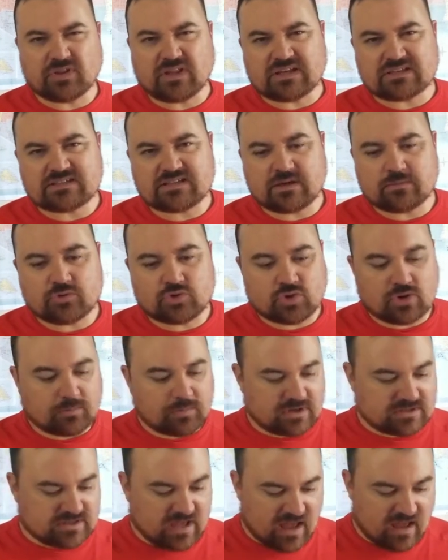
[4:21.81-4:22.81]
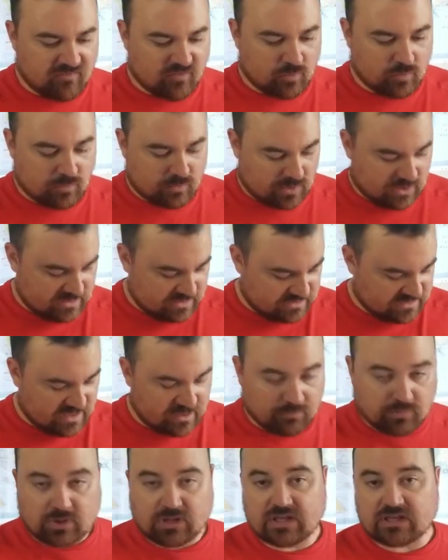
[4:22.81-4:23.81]
that same trip, because I have them in the
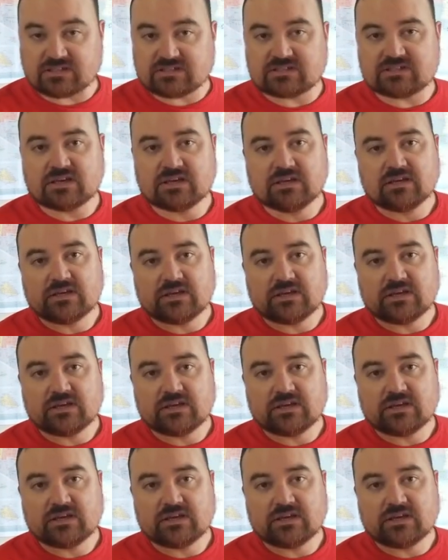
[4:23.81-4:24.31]
same place,